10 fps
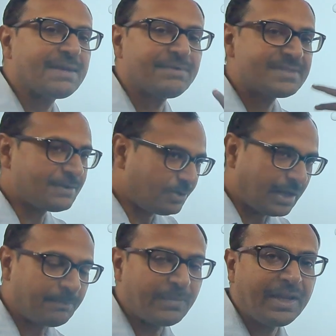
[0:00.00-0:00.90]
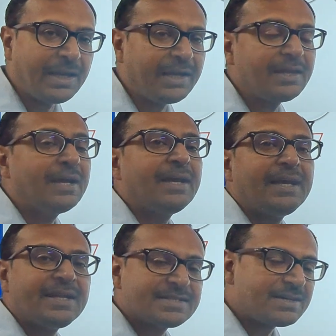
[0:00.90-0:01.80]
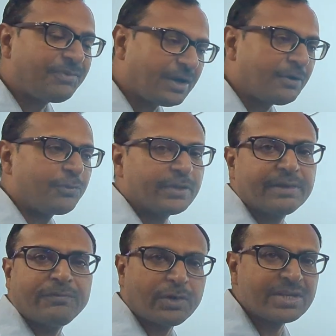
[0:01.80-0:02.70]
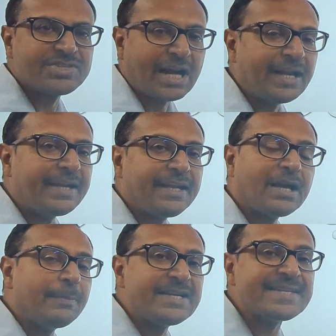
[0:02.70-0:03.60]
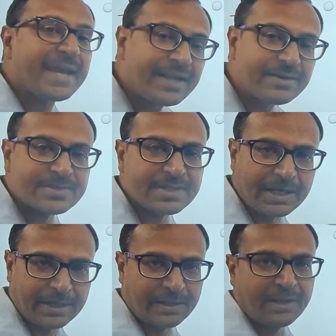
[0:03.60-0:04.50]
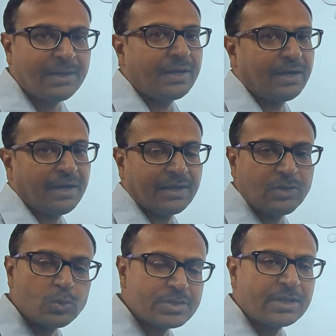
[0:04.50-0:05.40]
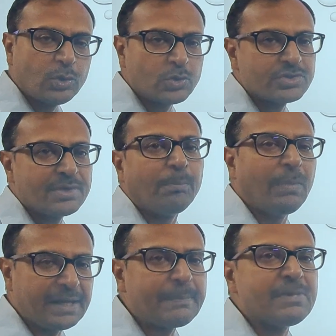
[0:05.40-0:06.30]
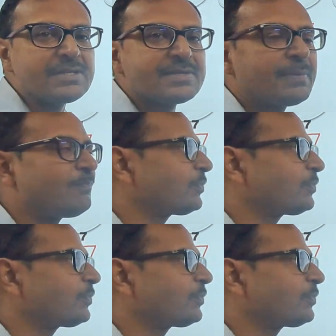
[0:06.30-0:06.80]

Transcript: 7, 7 times 8. It's difficult for a child and he commits errors in using those multiples.